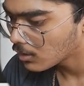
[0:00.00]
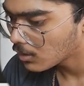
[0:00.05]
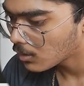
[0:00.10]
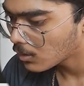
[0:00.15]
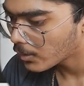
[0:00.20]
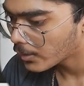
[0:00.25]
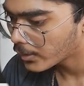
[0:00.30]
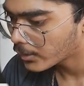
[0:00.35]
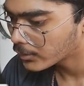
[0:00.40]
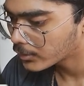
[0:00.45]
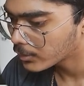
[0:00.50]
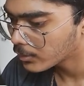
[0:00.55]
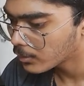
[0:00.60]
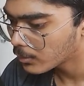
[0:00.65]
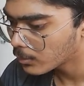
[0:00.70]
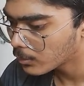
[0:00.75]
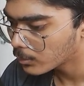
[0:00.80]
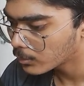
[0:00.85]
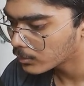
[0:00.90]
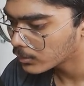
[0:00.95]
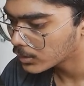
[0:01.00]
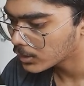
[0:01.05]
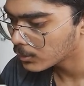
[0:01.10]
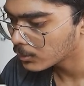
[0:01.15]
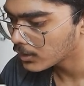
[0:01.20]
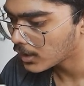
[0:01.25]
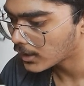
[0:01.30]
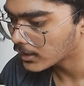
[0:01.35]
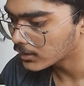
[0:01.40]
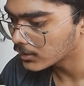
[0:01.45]
okay, so new
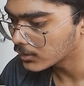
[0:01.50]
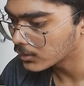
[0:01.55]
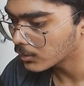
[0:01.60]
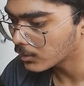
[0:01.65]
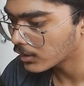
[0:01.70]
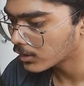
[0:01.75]
lines. Okay,